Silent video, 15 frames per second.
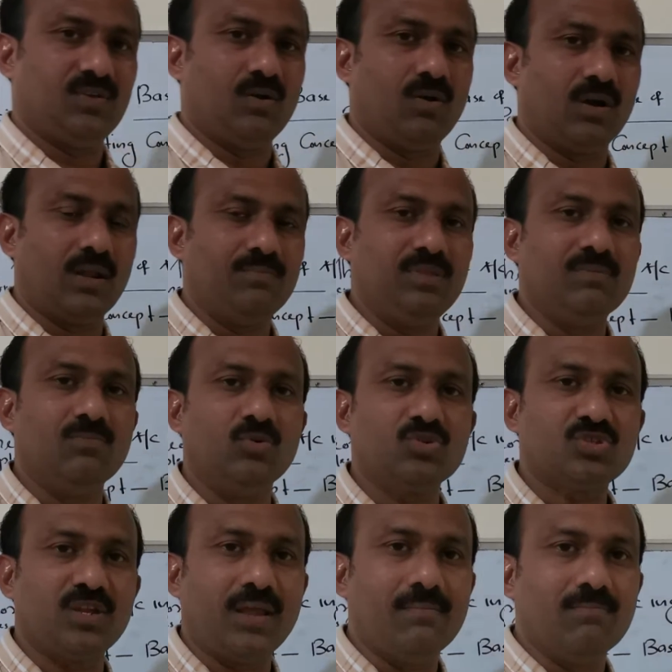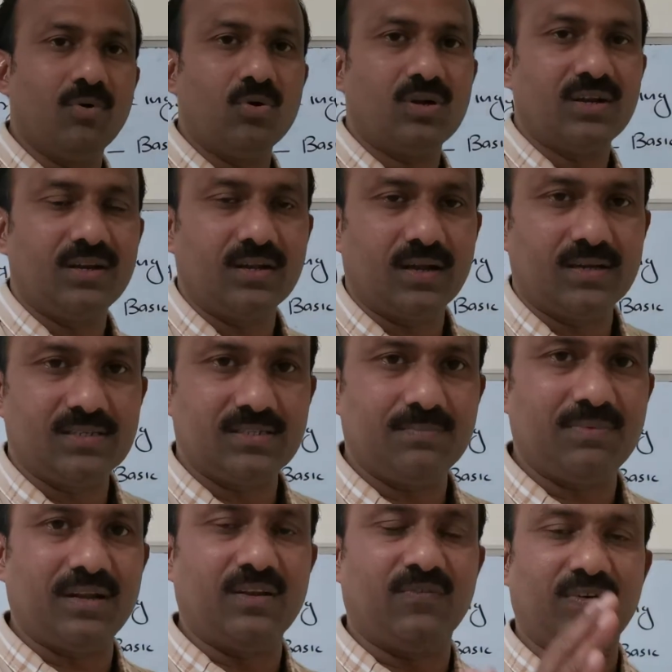One of the most important concept
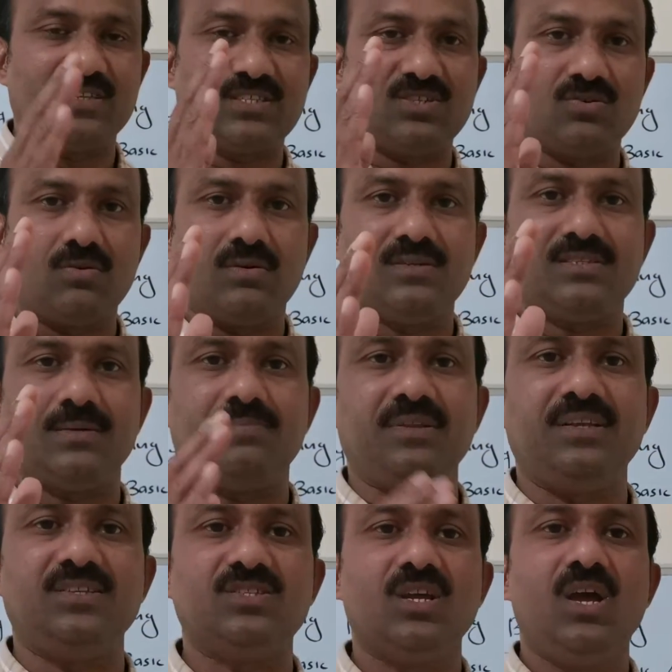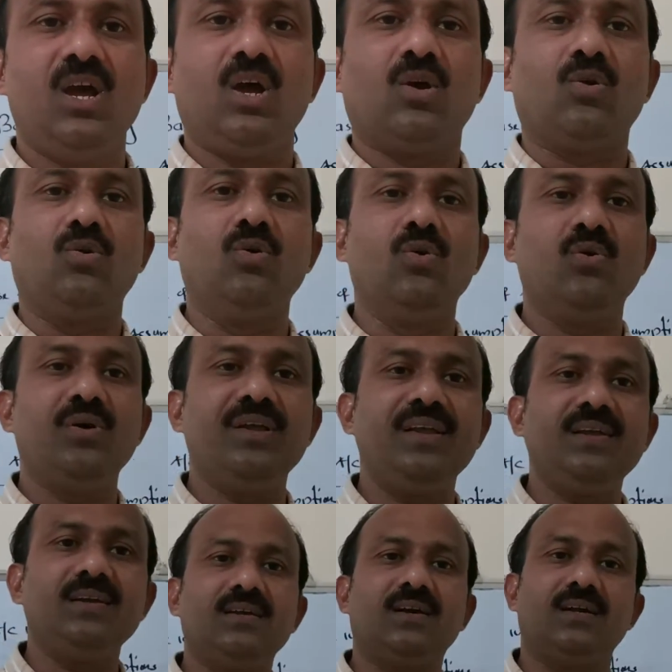and the first concept is
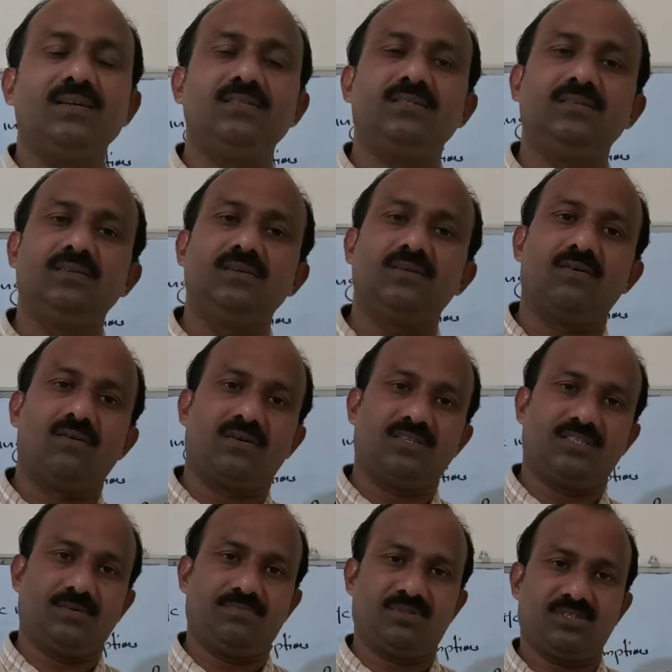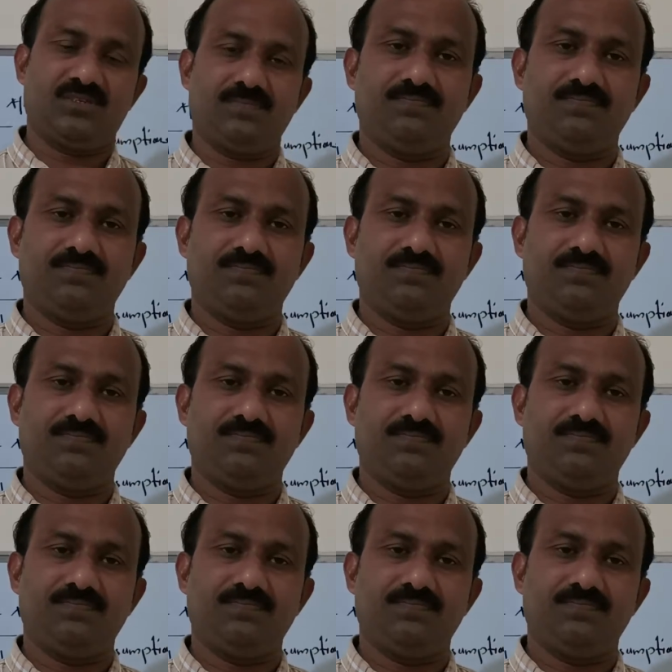going concern concept.